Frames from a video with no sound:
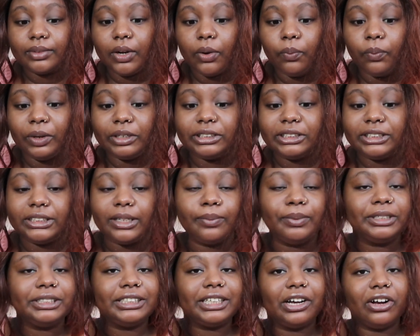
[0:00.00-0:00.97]
when
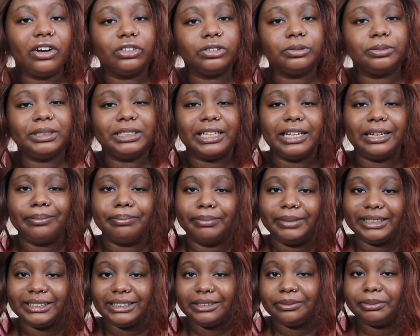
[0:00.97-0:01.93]
someone tells me they
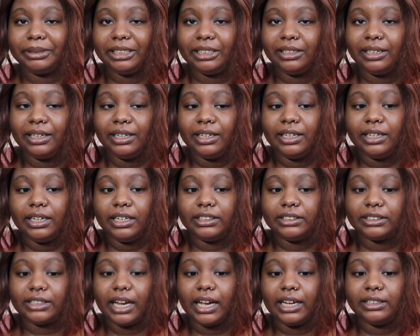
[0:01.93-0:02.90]
miss me,
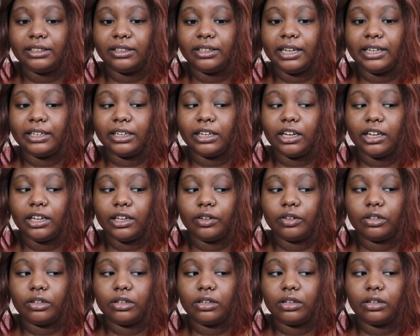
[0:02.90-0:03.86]
it's kind of like,
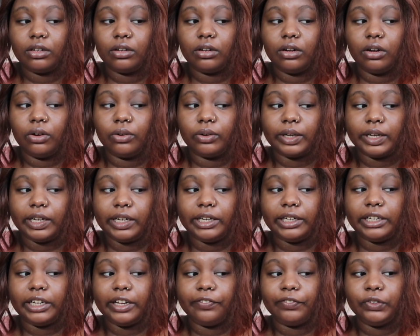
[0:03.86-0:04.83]

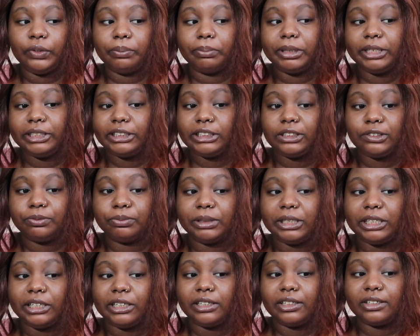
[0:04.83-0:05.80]
okay, if you missed
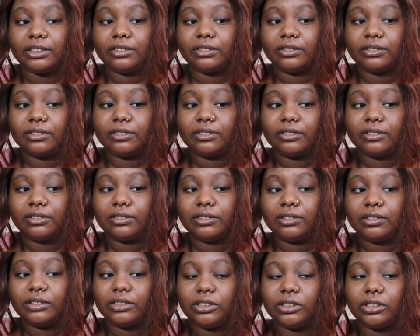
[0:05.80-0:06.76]
me,
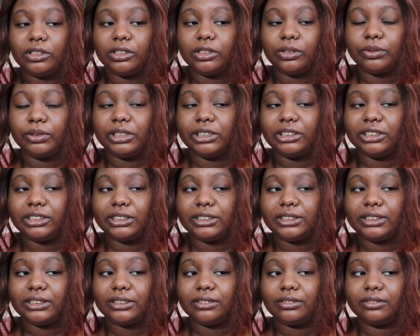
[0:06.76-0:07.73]
you would have
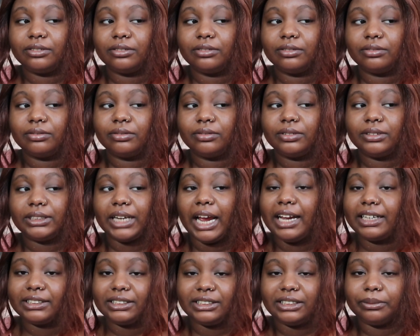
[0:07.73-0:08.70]
just
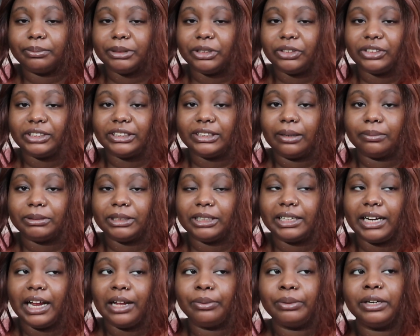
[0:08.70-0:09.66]
texted me or something,
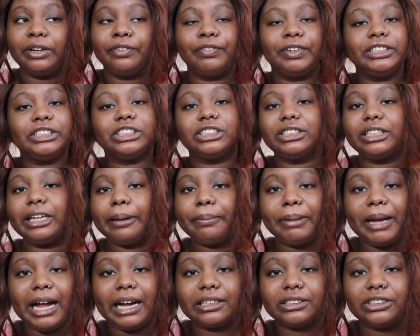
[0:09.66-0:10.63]
and I would eventually get
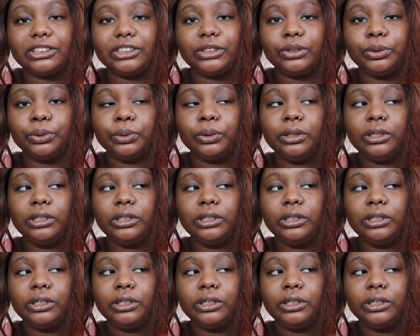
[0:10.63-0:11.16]
back to you.